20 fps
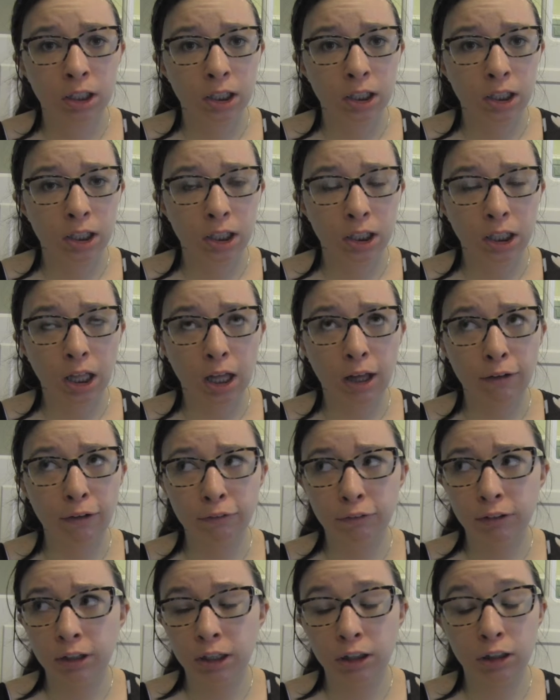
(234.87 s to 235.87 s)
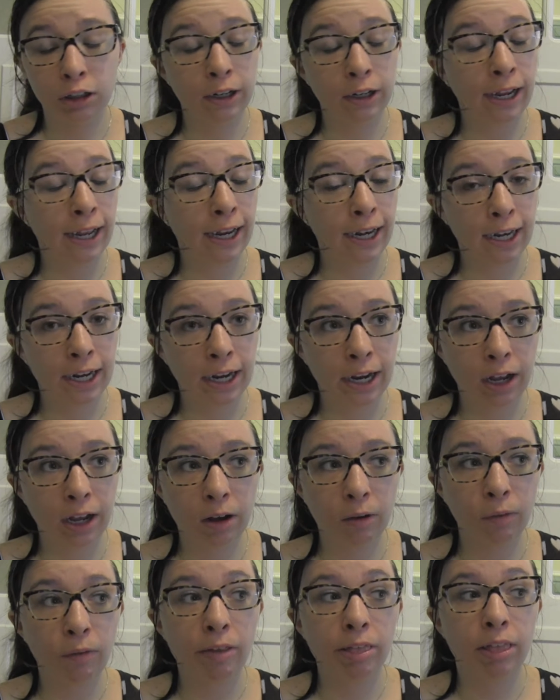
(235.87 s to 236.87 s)
just out that they're at
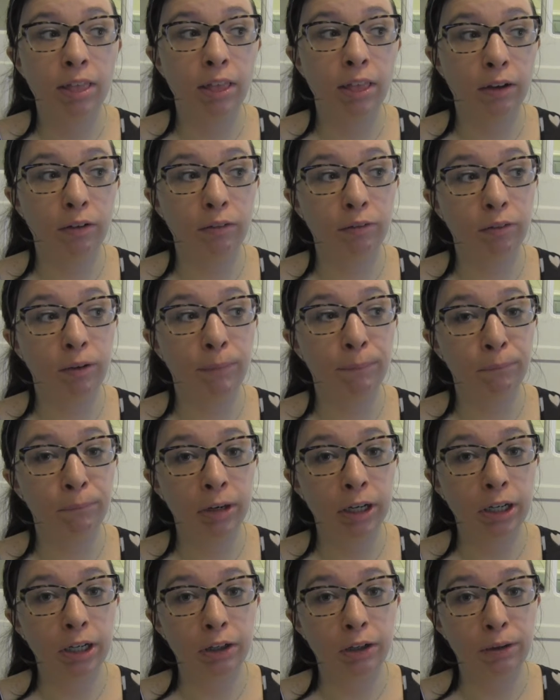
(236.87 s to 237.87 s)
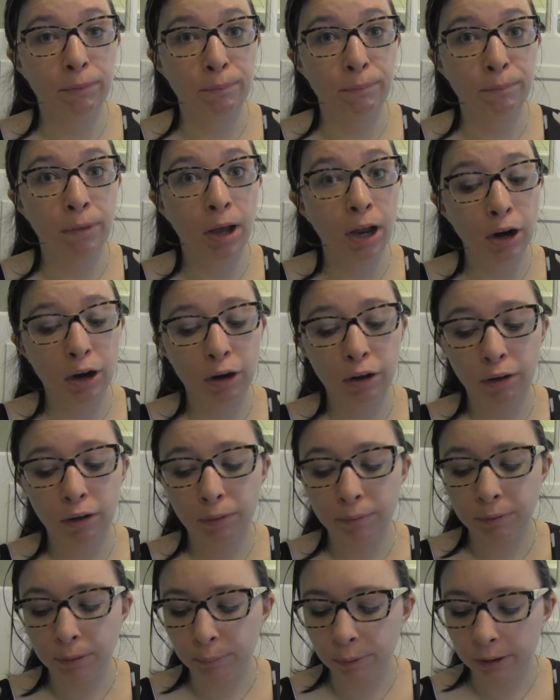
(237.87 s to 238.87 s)
now, and they have a meeting
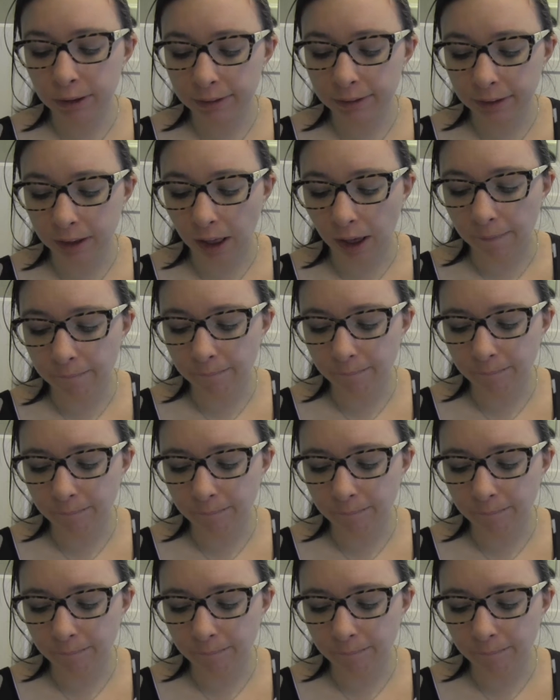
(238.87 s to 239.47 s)
tomorrow. My parents got